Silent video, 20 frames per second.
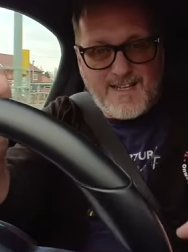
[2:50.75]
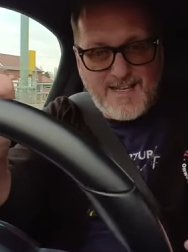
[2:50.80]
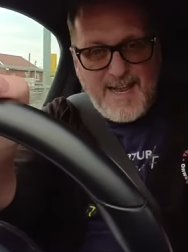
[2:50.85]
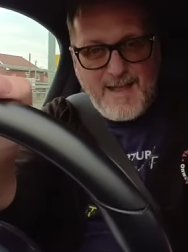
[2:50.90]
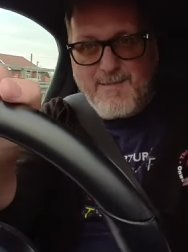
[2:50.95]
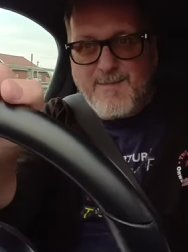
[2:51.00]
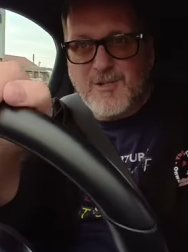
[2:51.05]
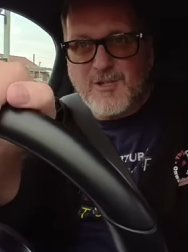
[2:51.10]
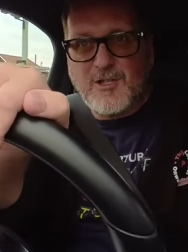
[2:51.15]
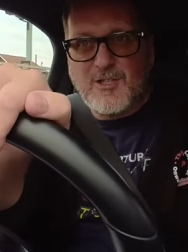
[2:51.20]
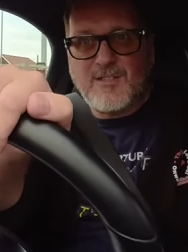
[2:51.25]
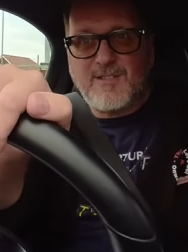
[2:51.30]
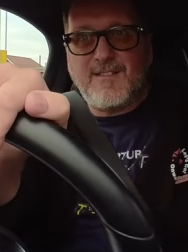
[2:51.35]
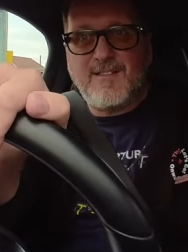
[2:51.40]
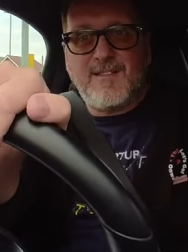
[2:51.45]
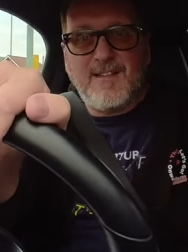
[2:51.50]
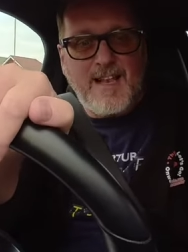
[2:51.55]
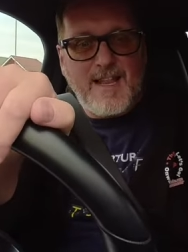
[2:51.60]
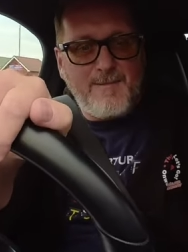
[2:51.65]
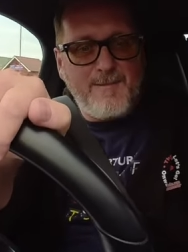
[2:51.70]
let in me just
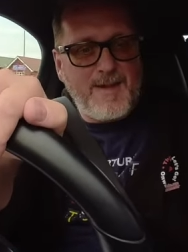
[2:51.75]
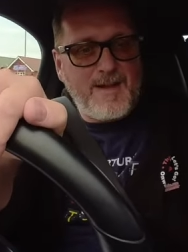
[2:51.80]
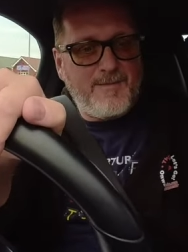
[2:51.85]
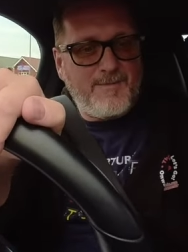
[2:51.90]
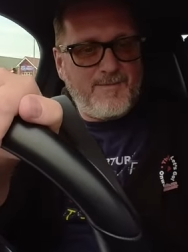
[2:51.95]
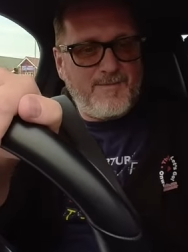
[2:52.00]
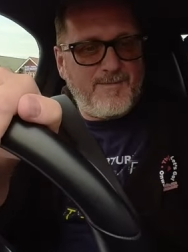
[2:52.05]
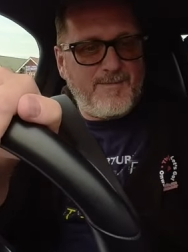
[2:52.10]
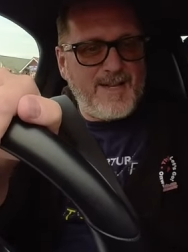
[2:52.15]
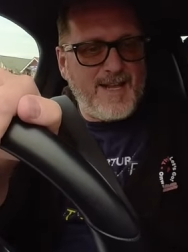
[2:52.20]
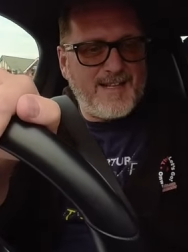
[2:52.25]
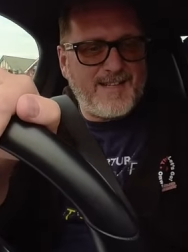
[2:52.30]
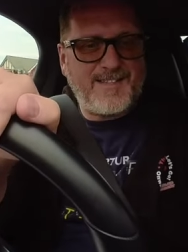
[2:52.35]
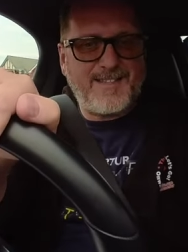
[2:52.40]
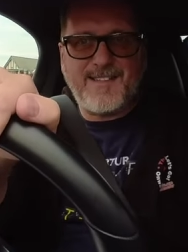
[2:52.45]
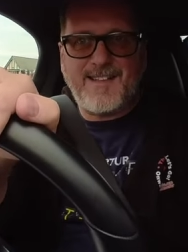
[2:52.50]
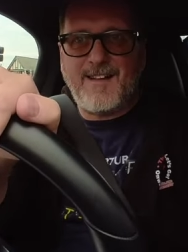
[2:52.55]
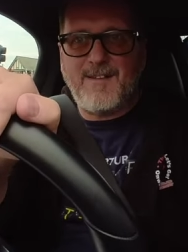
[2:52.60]
let me mile, yes